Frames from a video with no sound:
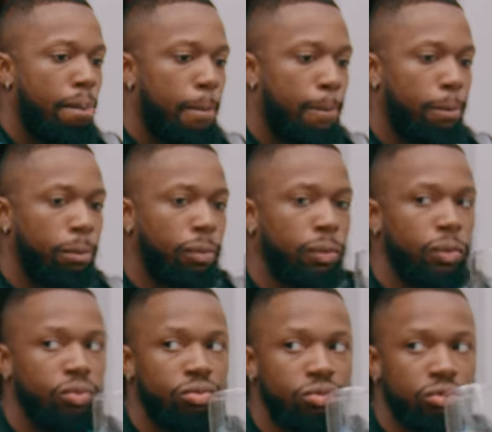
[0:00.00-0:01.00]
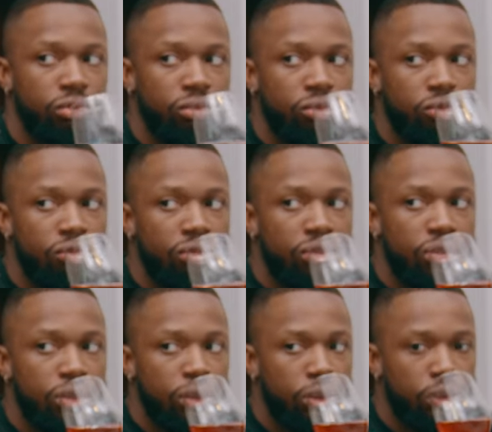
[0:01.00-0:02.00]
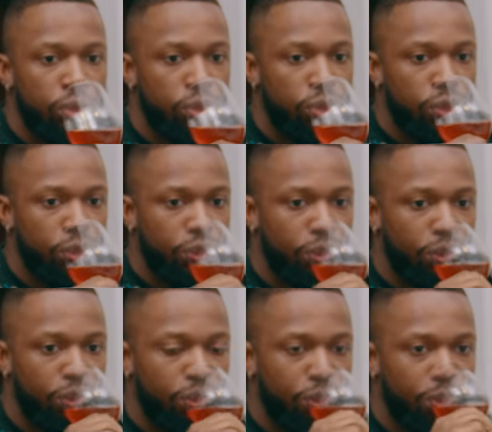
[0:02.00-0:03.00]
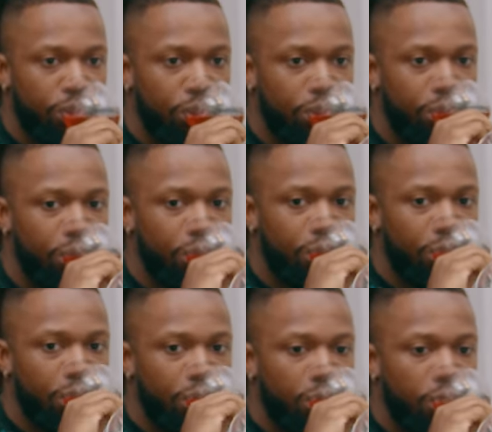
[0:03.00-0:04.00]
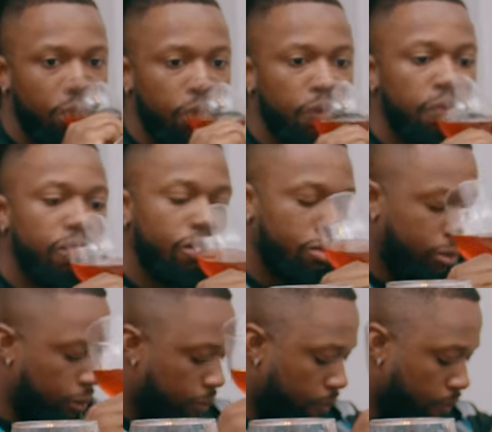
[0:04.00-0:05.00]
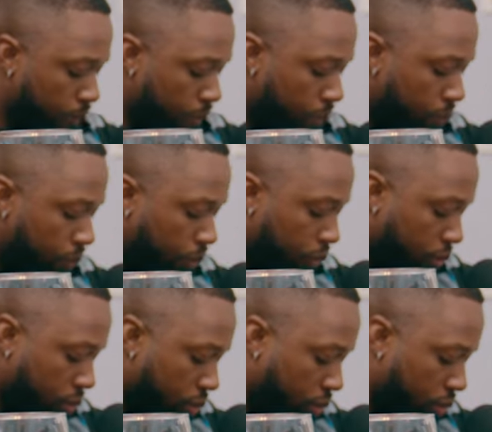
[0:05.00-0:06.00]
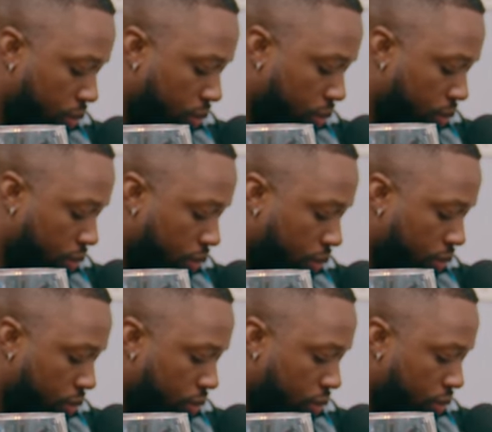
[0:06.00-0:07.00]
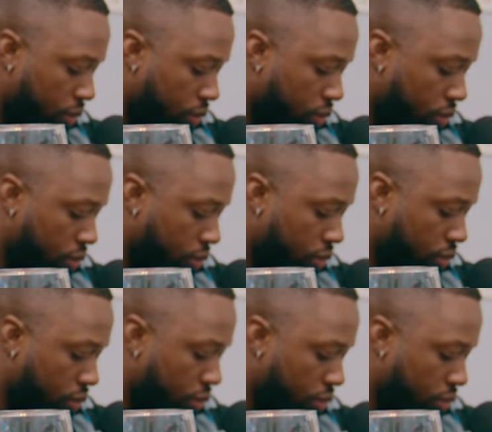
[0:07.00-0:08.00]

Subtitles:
This person isn't speaking.